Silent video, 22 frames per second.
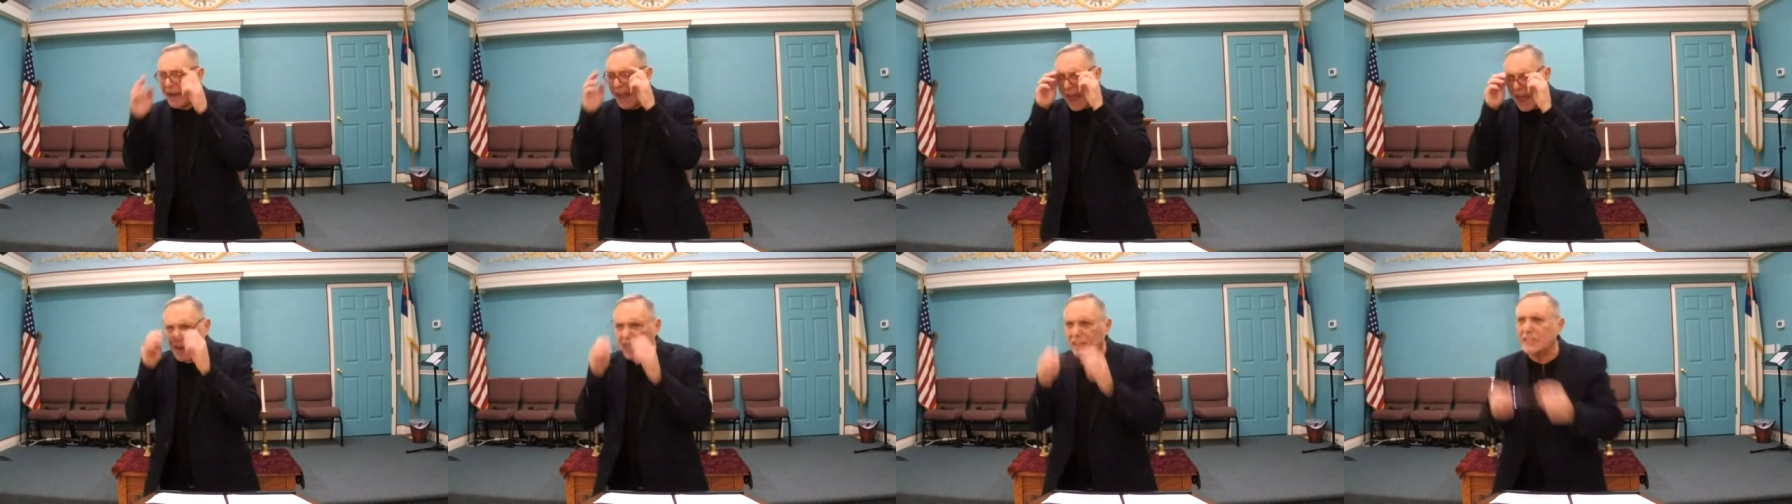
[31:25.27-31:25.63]

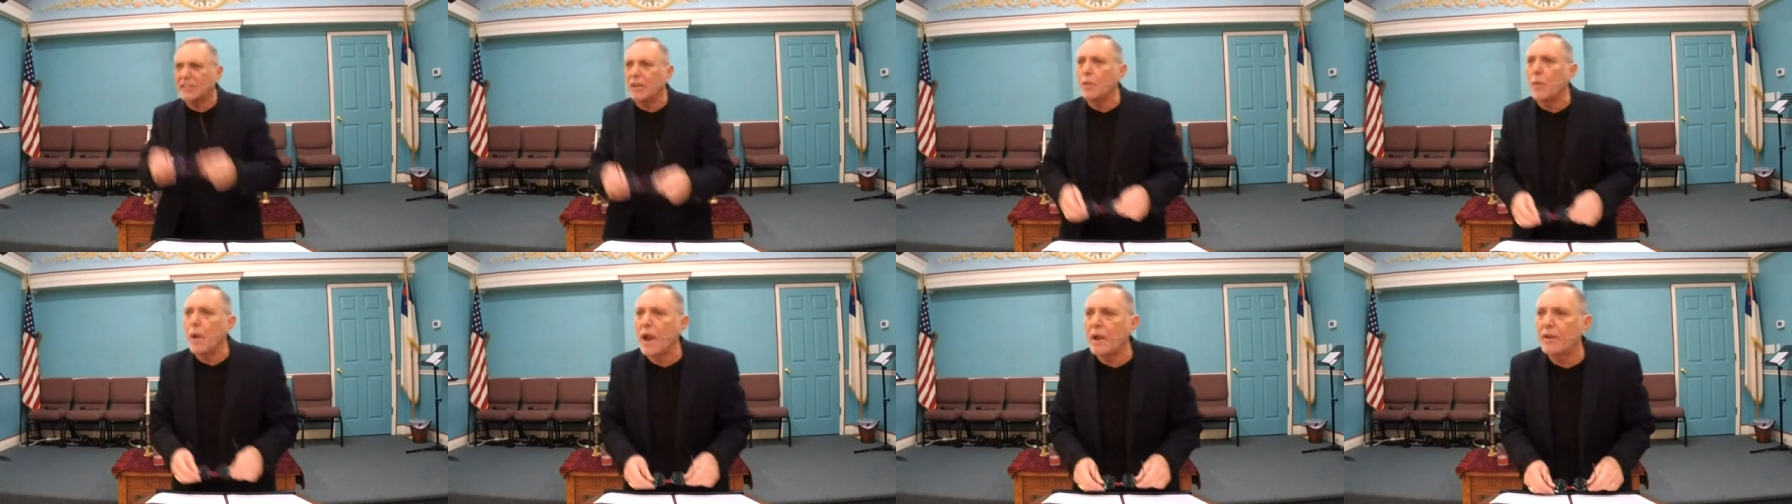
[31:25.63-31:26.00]
How does he
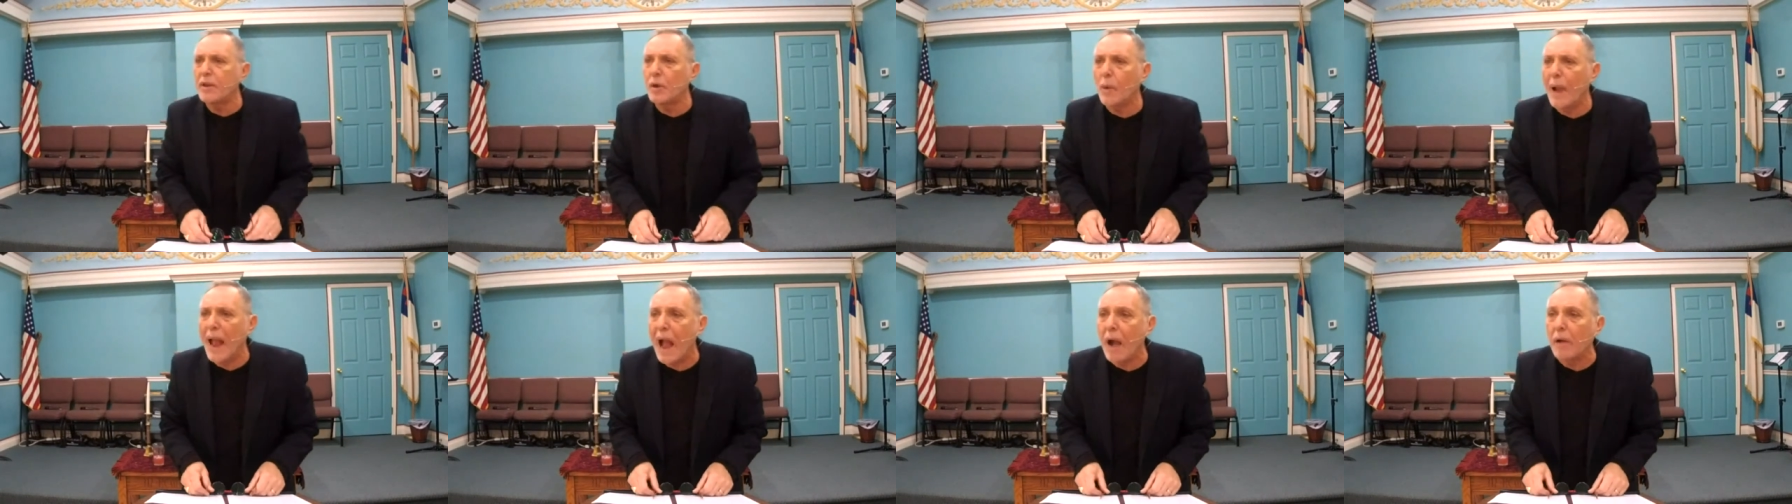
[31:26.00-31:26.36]
wear
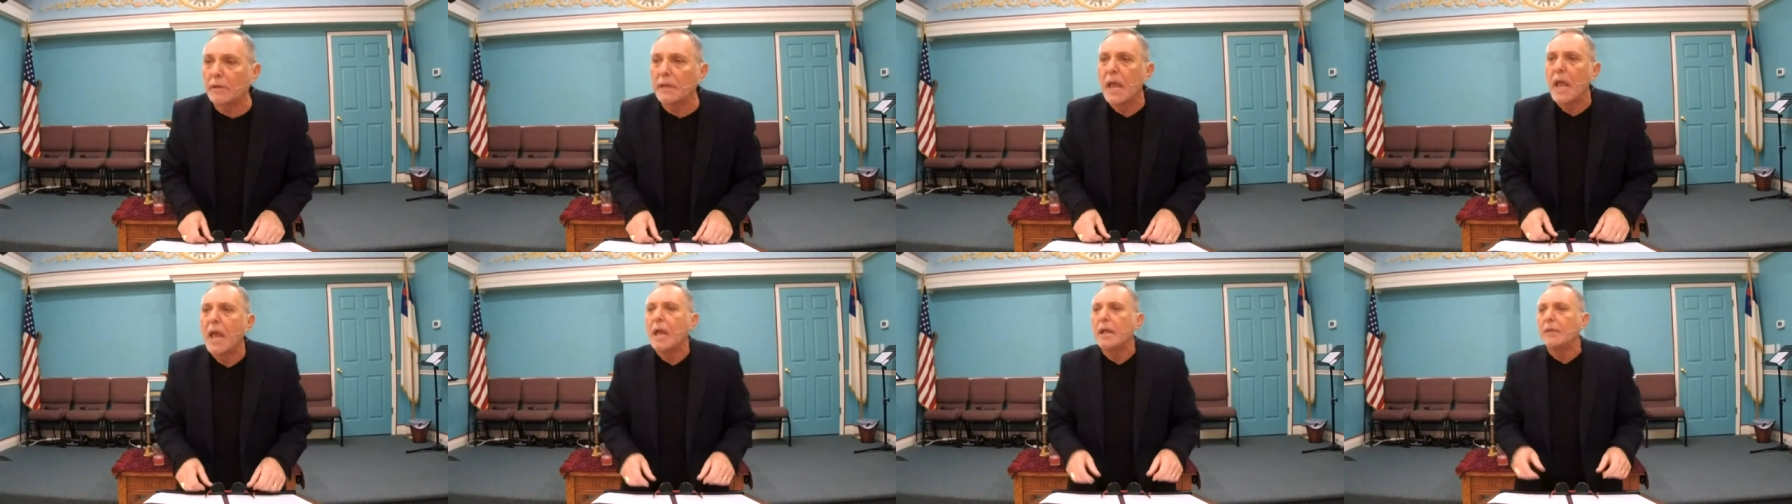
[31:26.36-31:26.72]
you
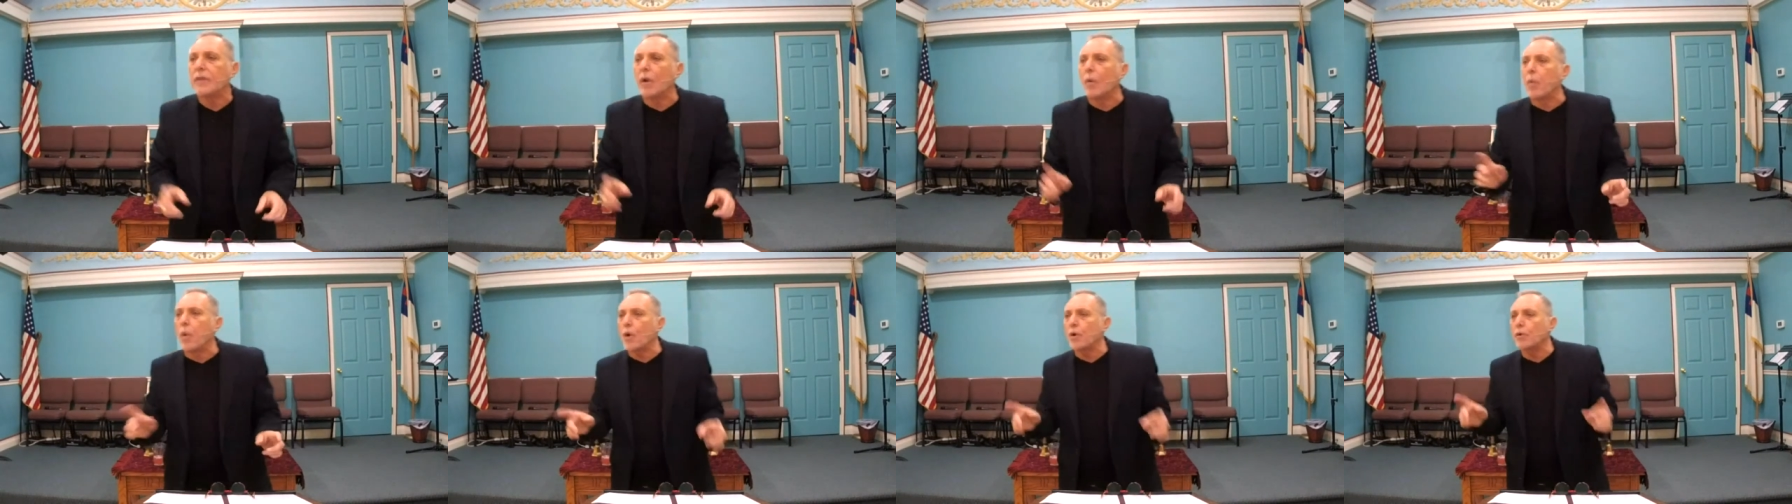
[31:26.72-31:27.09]
out?
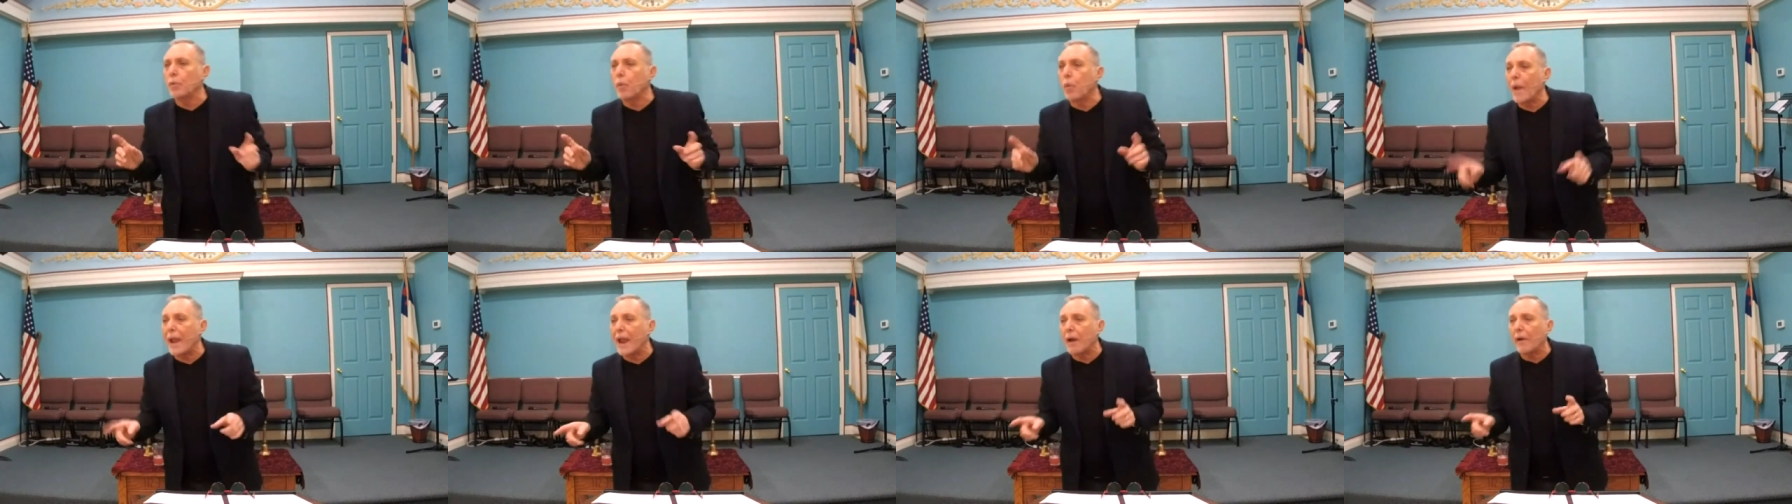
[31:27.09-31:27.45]
The
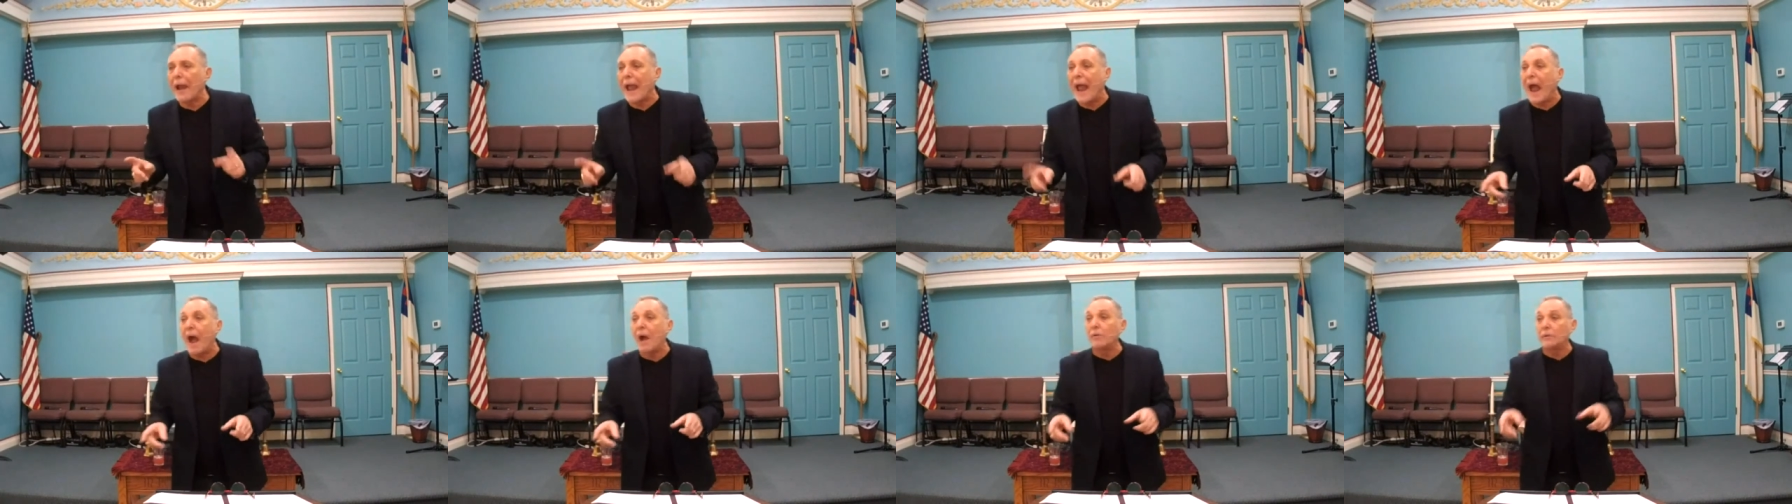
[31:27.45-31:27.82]
word wear
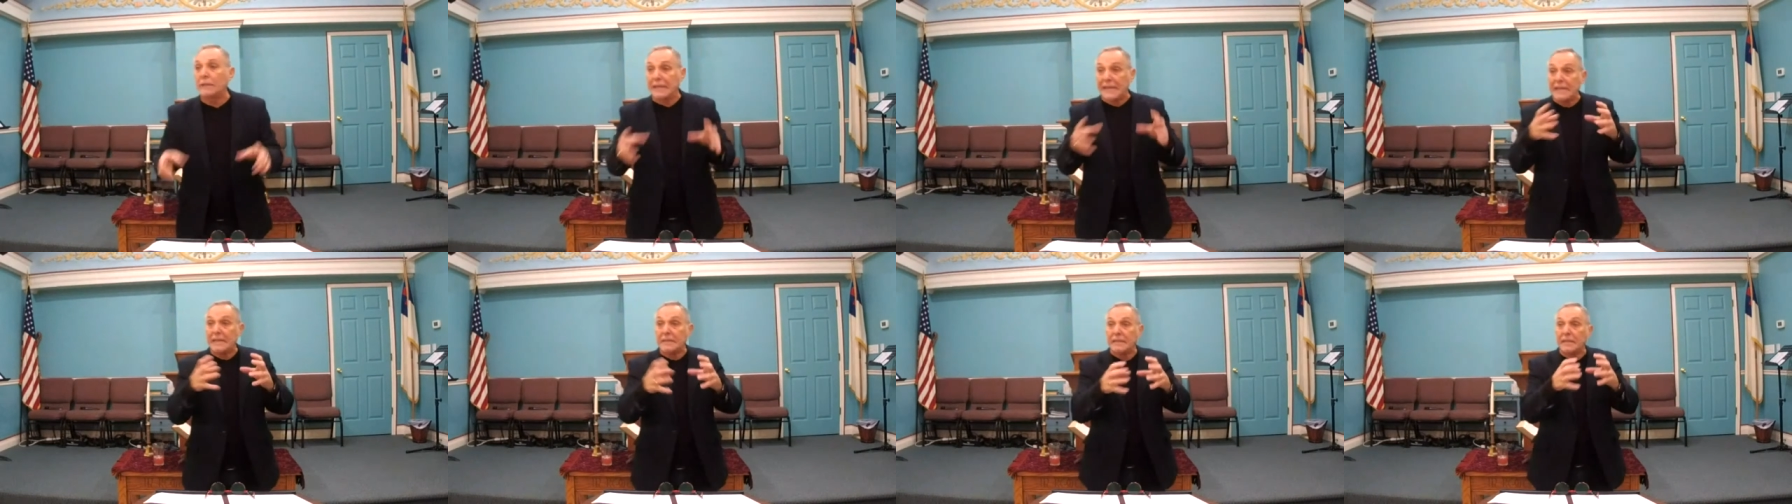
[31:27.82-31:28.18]

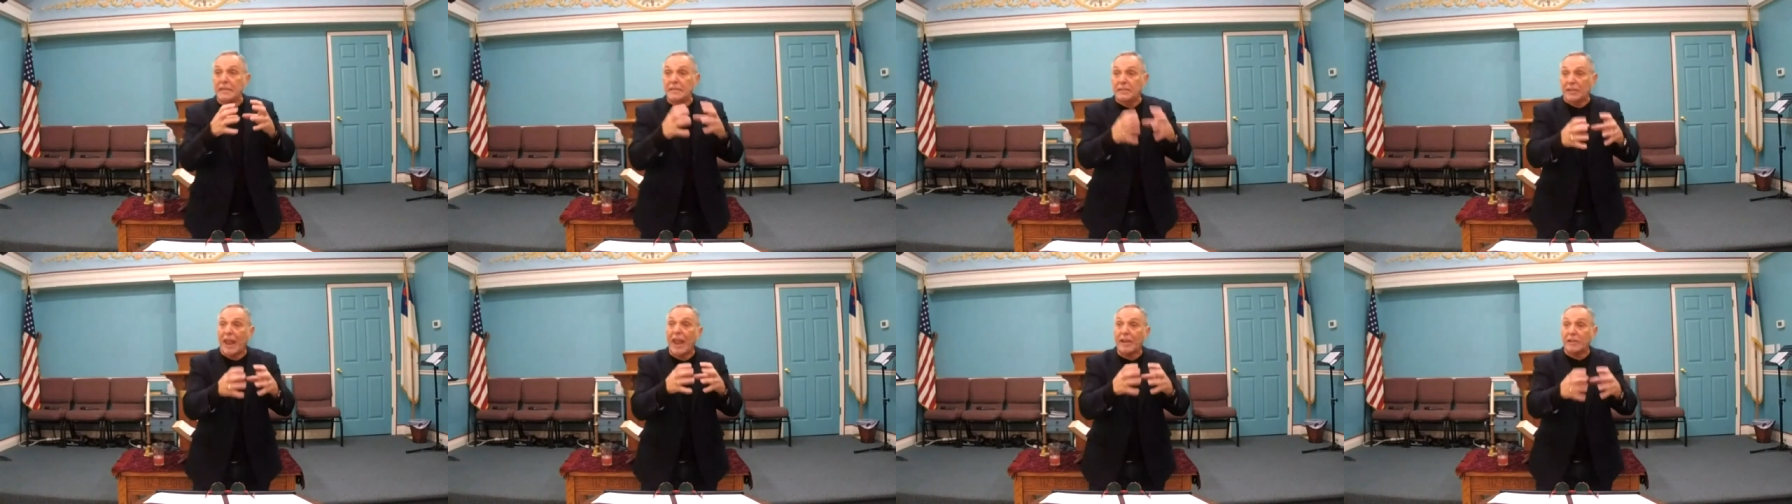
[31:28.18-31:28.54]
out in
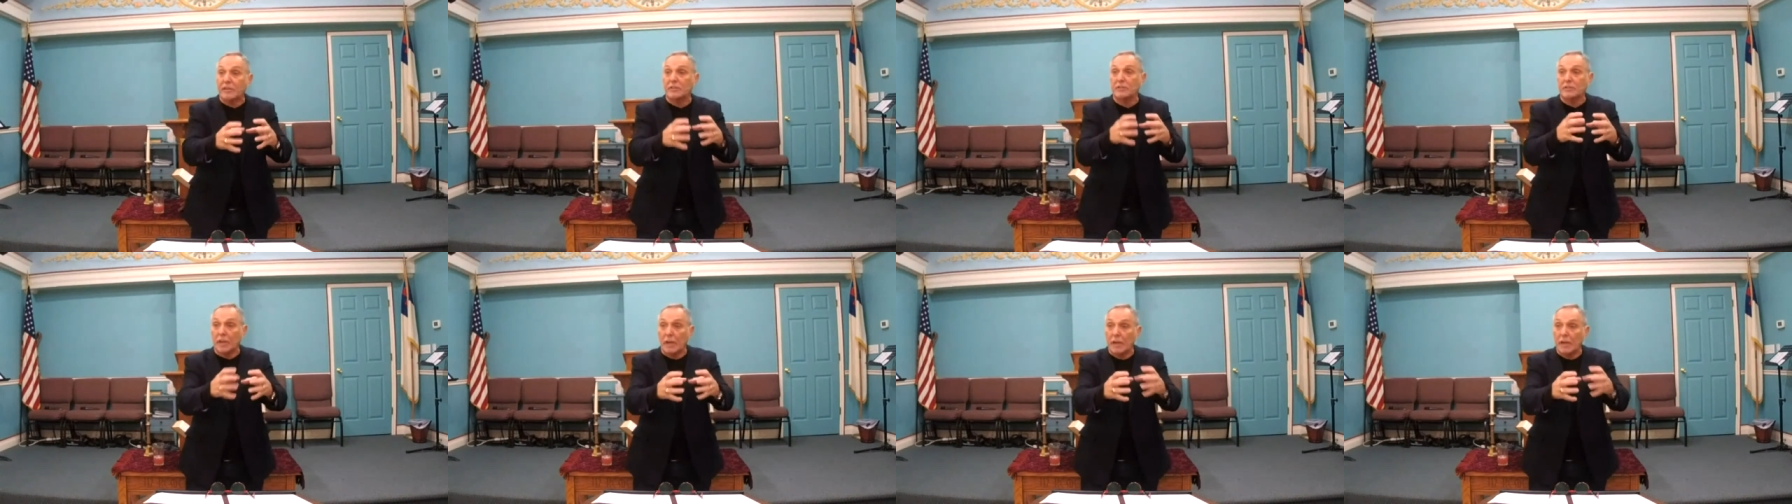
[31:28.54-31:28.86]
the text,